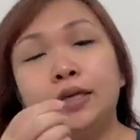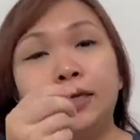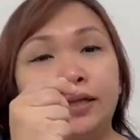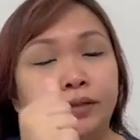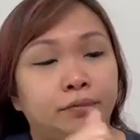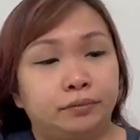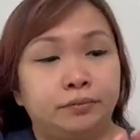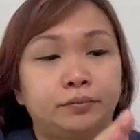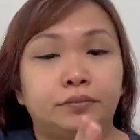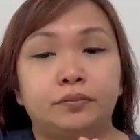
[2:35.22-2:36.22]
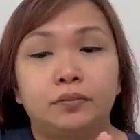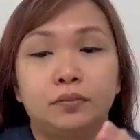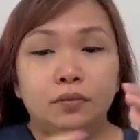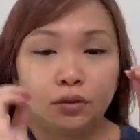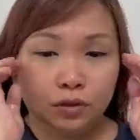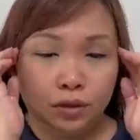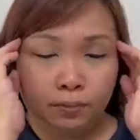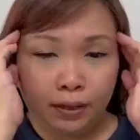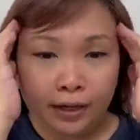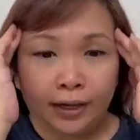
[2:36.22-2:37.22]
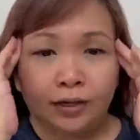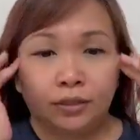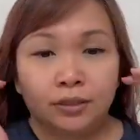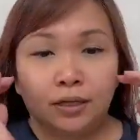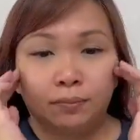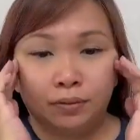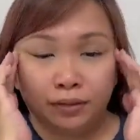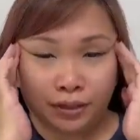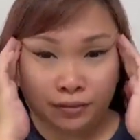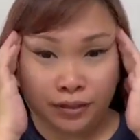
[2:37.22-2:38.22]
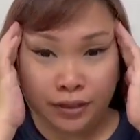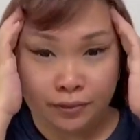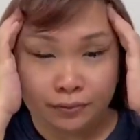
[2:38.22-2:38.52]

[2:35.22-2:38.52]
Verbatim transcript: then you apply at your temple area